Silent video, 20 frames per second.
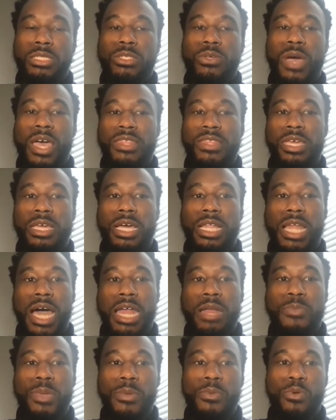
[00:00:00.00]
So I think a lot
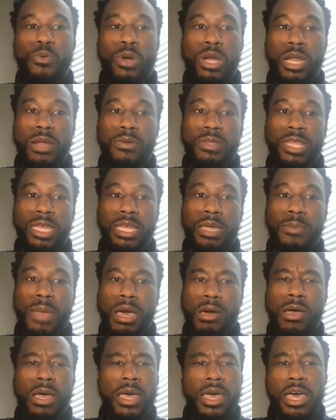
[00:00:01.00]
of people, where they were thinking
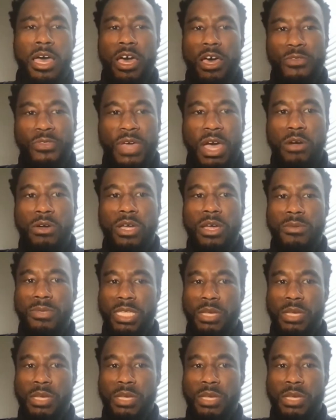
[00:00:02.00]
about health outcomes,